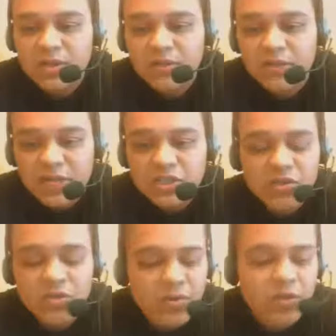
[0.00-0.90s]
It's a
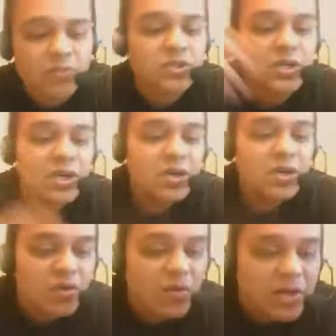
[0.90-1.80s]
fallacious approach.
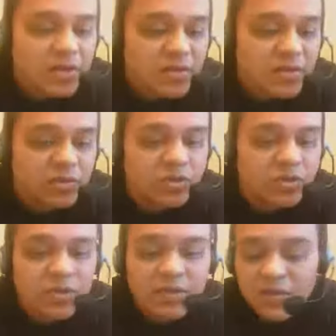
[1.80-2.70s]
So go ahead and say what you're
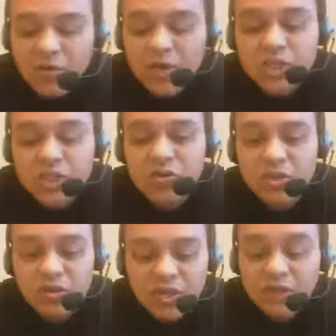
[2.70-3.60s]
going to say. The questions are
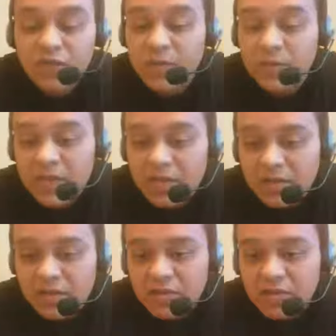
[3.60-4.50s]
still here from the
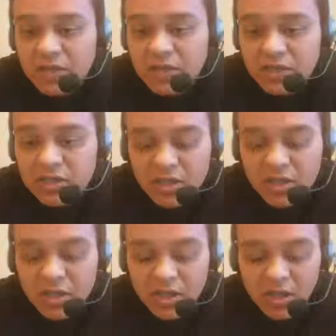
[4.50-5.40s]
beginning of this discussion.
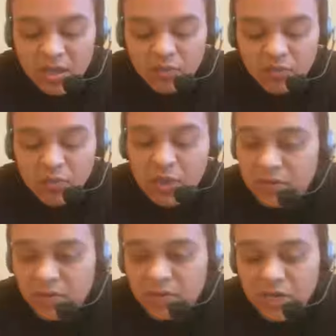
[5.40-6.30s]
Throughout
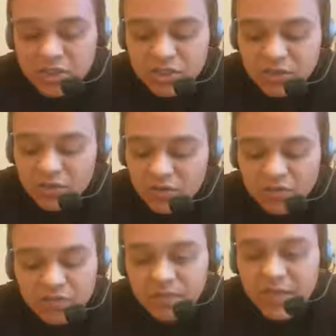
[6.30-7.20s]
this discussion,
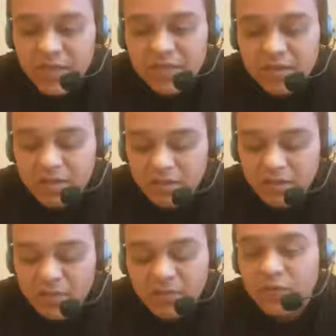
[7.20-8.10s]
you basically
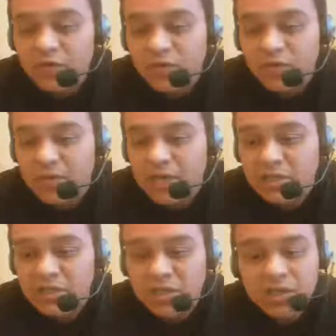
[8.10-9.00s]
been refusing to be
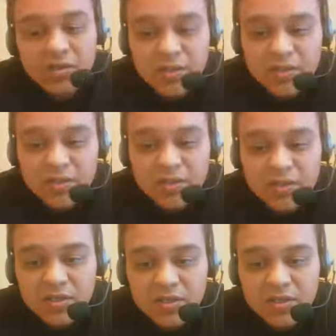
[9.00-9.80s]
logically consistent.